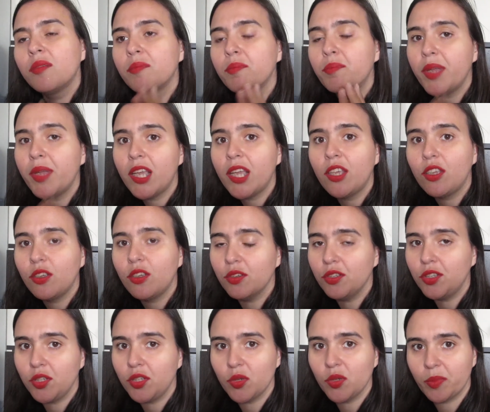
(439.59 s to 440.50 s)
big
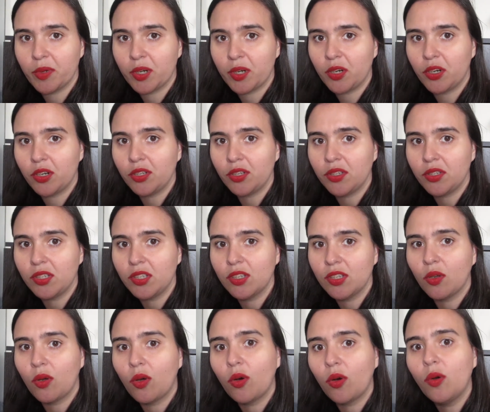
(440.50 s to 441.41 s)
YouTubers
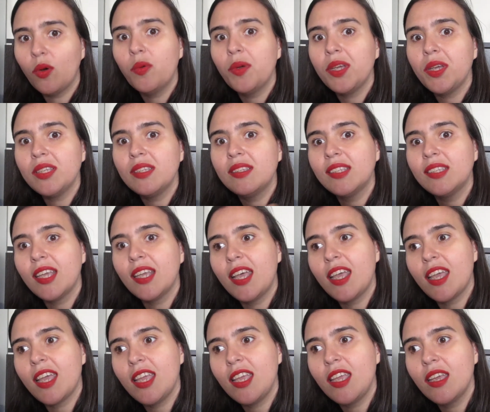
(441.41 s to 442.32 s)
always
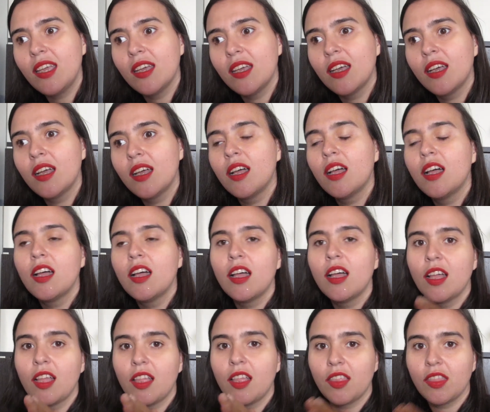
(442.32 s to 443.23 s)
say
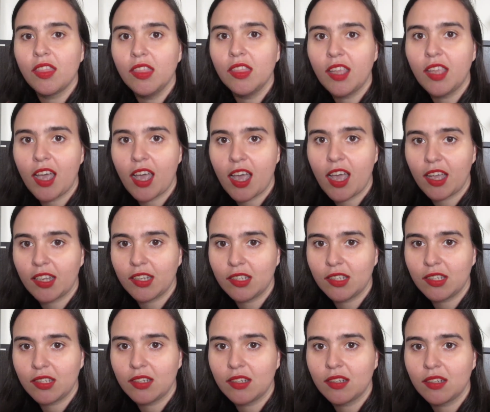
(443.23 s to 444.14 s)

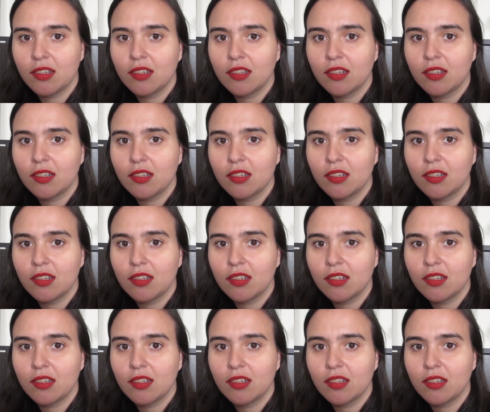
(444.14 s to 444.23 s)
that